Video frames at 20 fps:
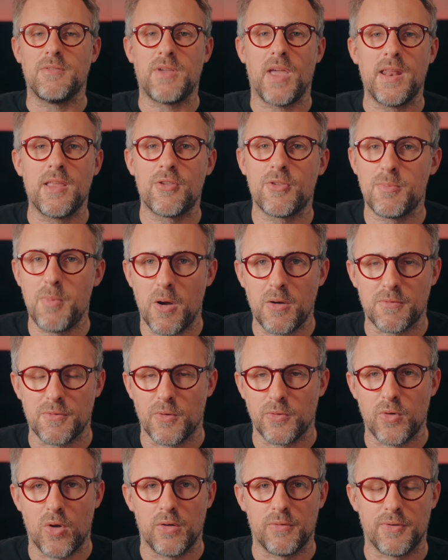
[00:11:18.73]
getting
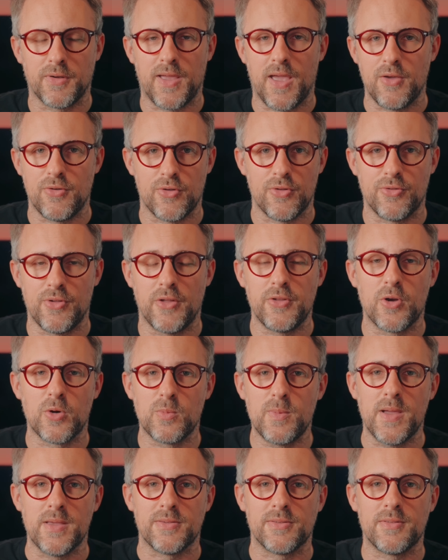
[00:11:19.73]
smartphone notifications on your
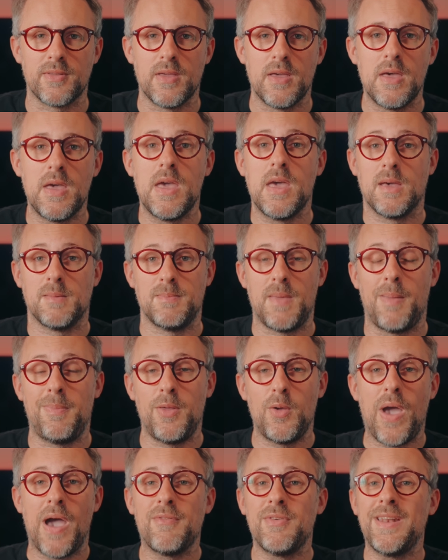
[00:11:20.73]
wrist. Maybe
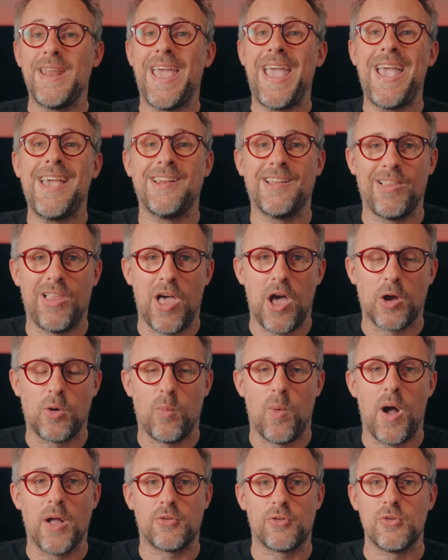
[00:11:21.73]
you have an analog
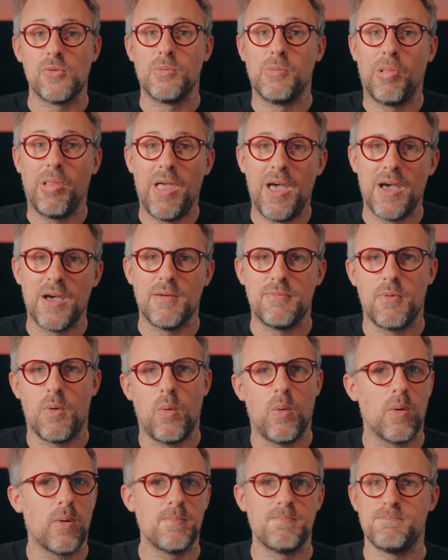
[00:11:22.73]
watch you love,
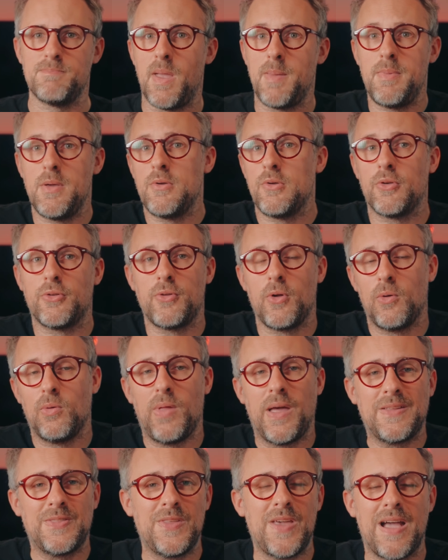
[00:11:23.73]
or maybe you just don't
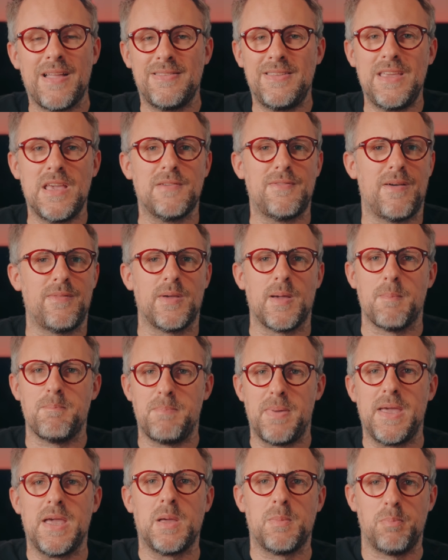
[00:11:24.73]
like the idea of having a
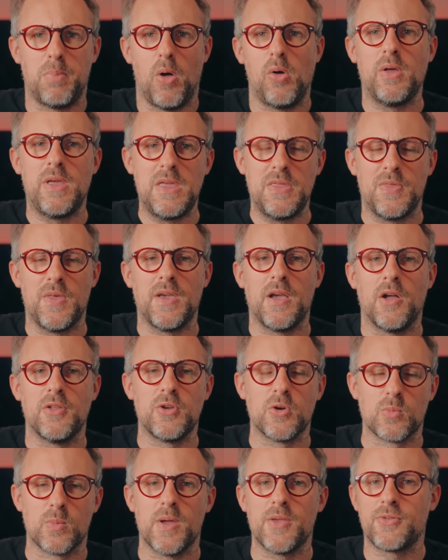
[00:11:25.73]
big bulky thing on
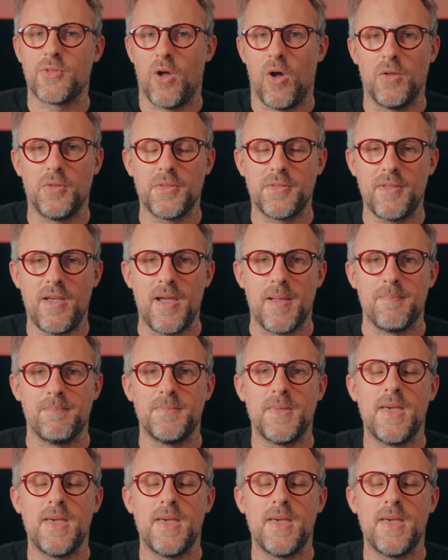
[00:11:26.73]
your wrist all the time.